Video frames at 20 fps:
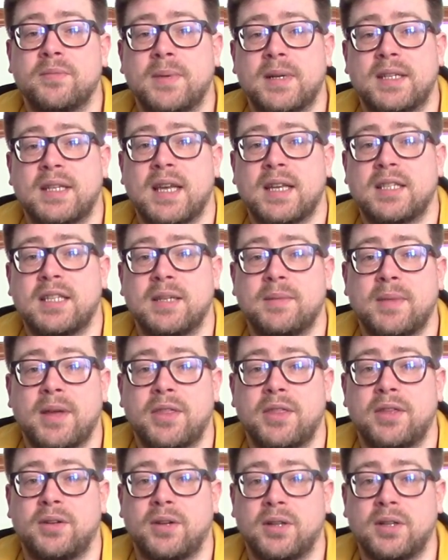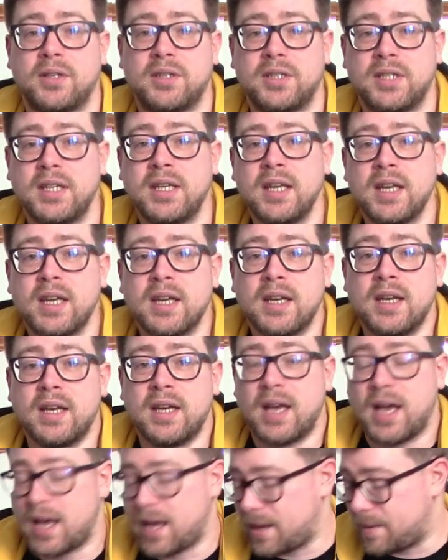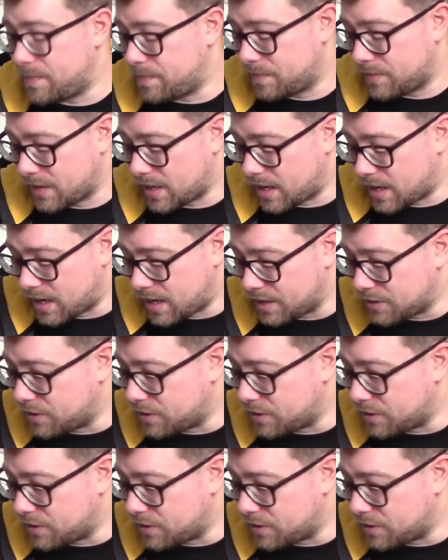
my testing methodology, I